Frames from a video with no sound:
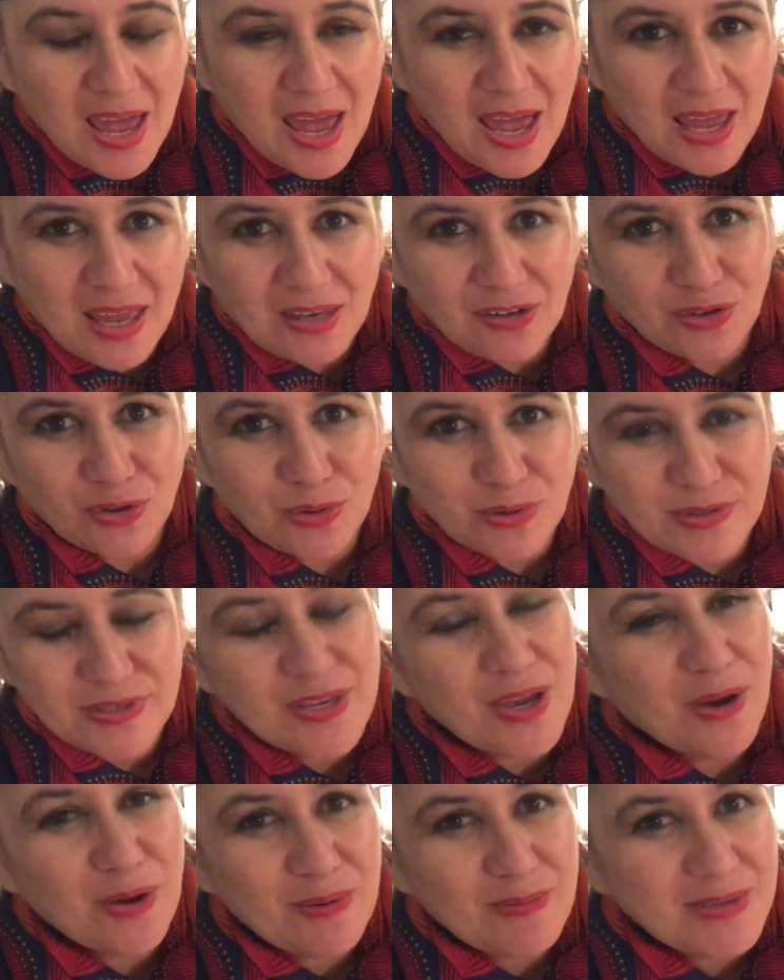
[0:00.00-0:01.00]
And
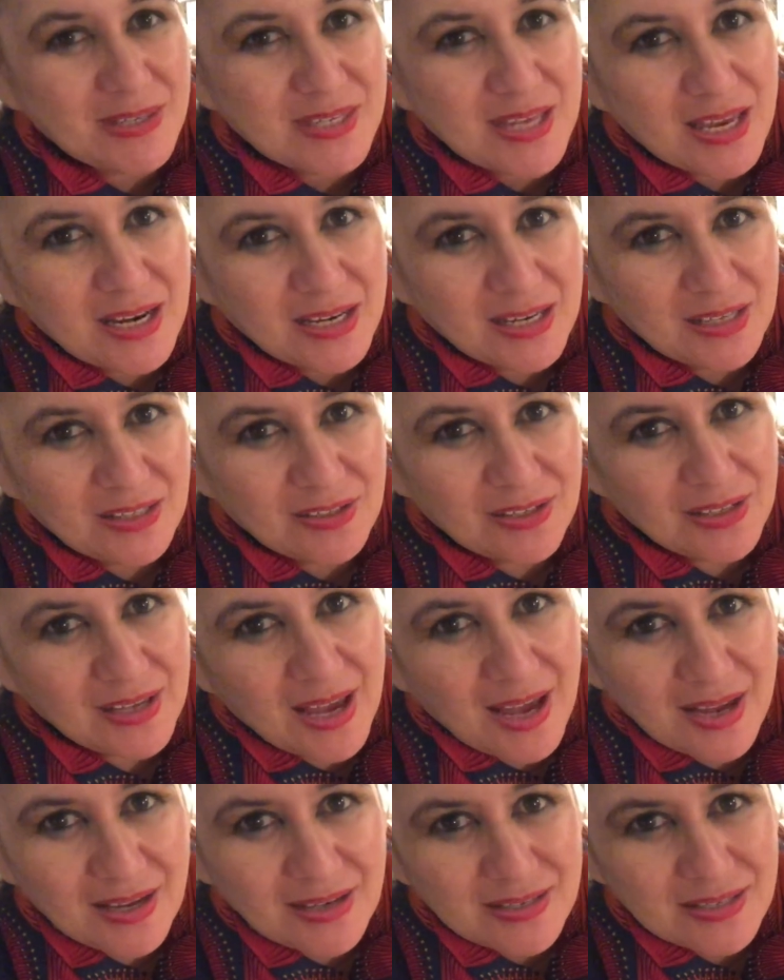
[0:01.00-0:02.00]
also I'm studying
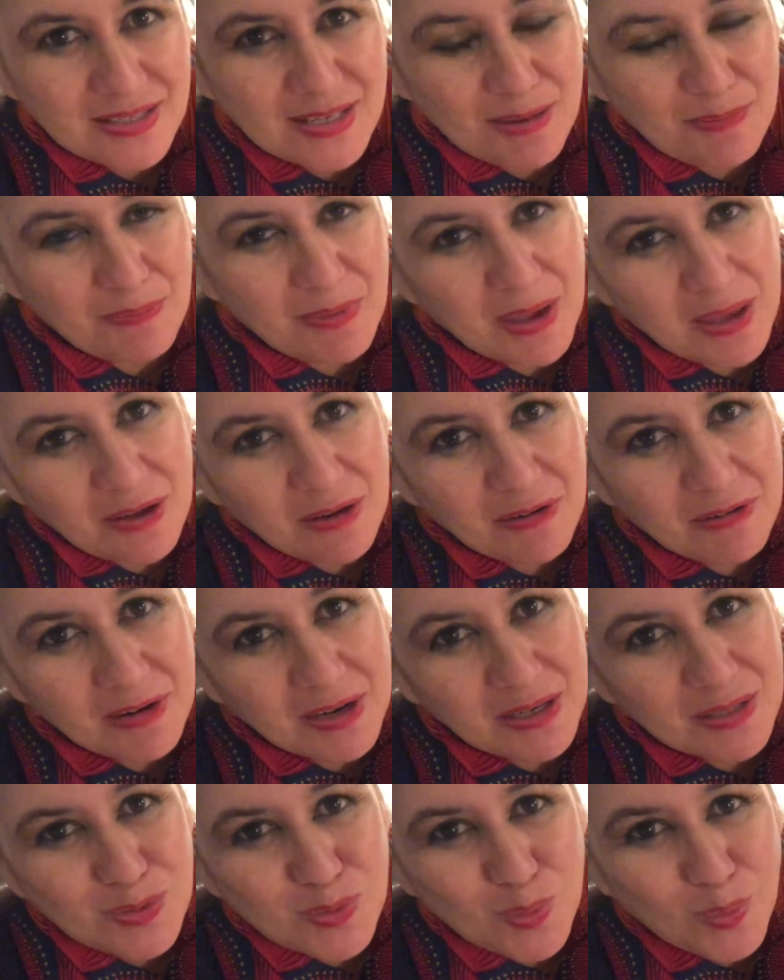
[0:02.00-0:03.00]
doing artisan
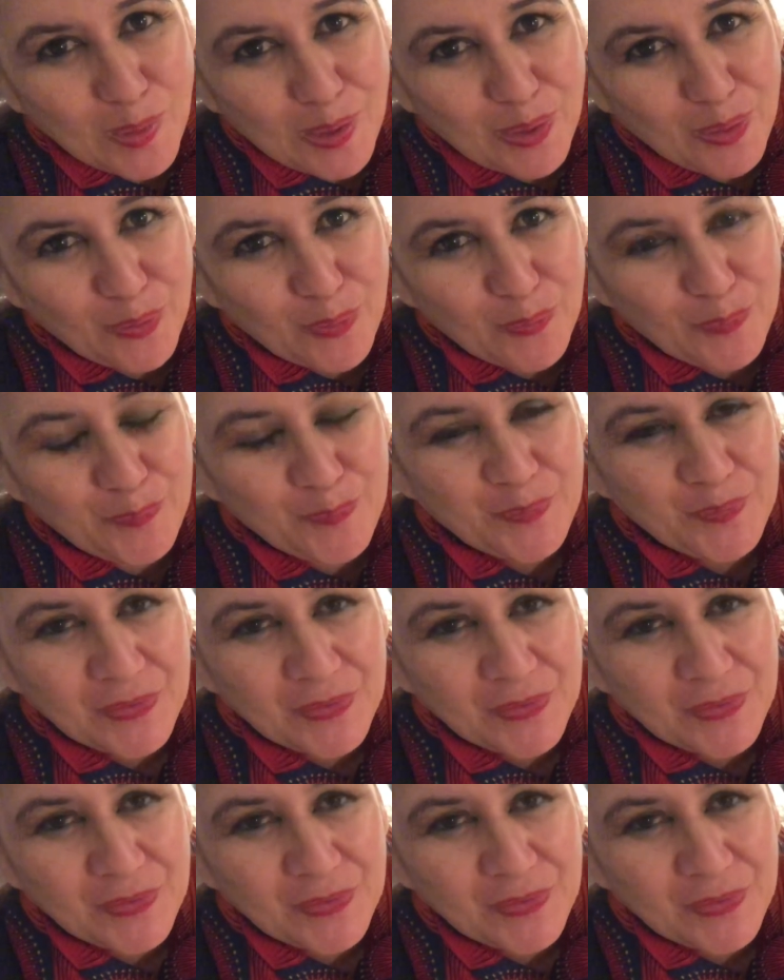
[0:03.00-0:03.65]
bakery as well